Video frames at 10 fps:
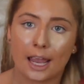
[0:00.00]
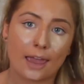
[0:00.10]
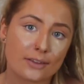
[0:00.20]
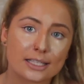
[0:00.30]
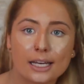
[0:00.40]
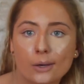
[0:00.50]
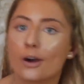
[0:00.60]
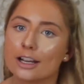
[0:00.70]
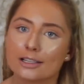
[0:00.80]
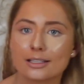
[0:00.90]
if there's any
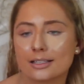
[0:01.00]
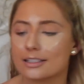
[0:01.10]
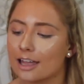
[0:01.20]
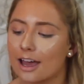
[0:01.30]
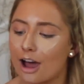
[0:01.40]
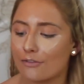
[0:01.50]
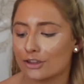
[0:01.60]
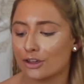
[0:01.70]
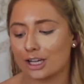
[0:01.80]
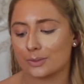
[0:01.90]
questions and stuff
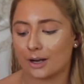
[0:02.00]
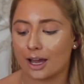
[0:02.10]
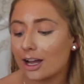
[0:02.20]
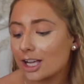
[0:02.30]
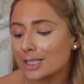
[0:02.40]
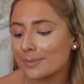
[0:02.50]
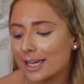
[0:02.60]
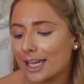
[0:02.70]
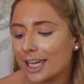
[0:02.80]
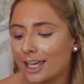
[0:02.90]
that you guys wanna ask
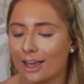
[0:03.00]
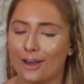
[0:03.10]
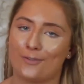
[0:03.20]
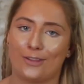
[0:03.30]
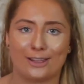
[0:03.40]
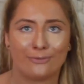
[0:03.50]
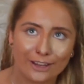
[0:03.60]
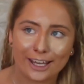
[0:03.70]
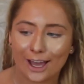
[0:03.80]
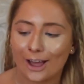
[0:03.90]
me for this
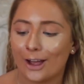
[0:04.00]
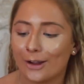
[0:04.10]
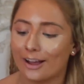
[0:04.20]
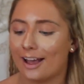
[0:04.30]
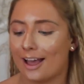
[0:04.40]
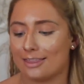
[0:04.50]
video,